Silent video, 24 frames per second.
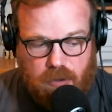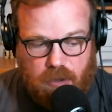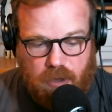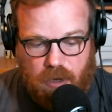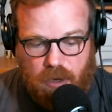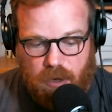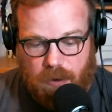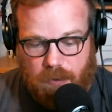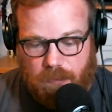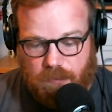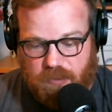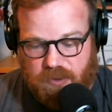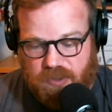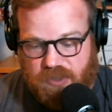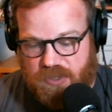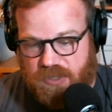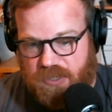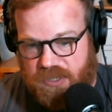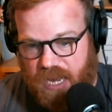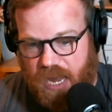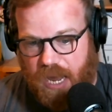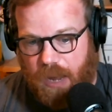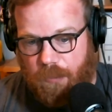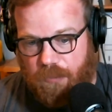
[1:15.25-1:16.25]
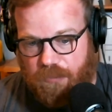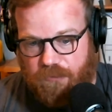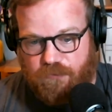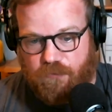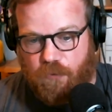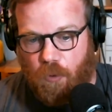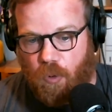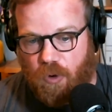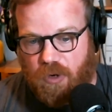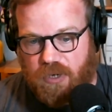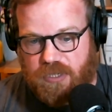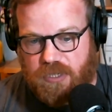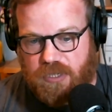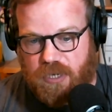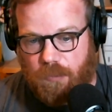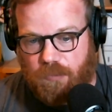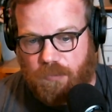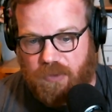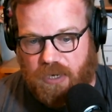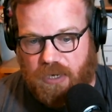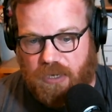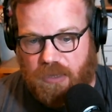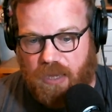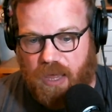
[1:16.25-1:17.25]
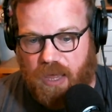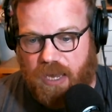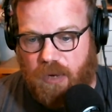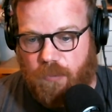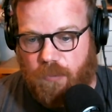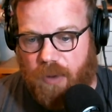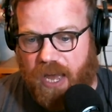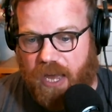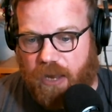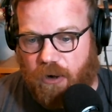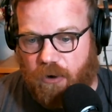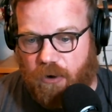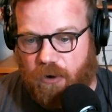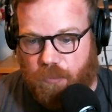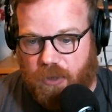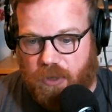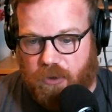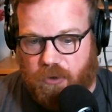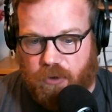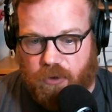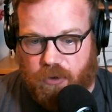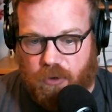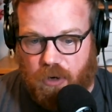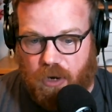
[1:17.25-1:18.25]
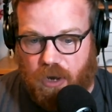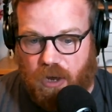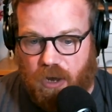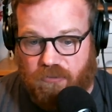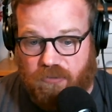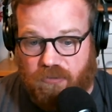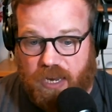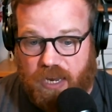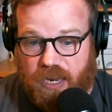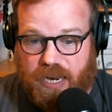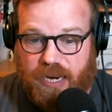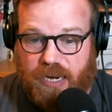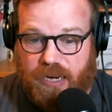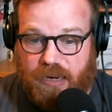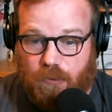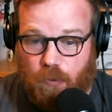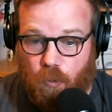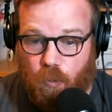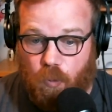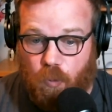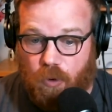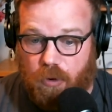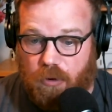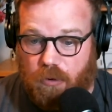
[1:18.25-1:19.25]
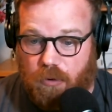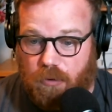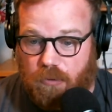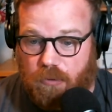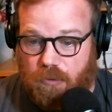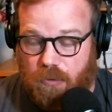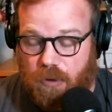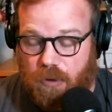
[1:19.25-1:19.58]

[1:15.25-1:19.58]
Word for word: um, step for something like PatternBuilder of hey we're